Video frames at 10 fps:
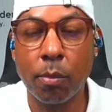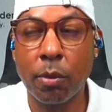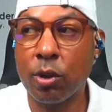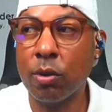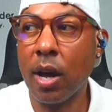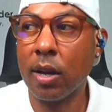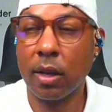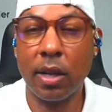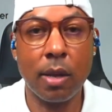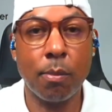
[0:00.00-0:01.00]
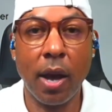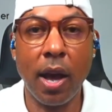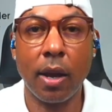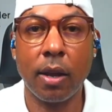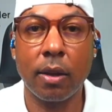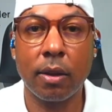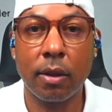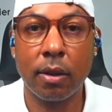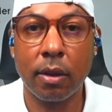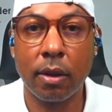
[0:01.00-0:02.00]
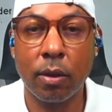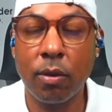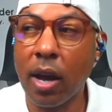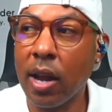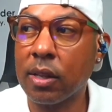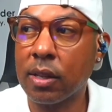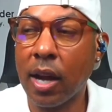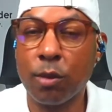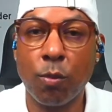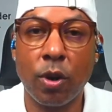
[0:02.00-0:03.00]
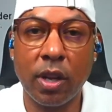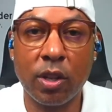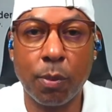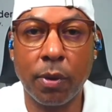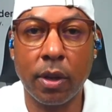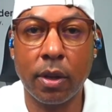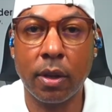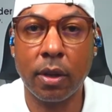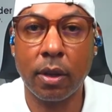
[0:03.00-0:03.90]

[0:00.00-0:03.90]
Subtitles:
but you got to lean back. You got to exercise more discipline.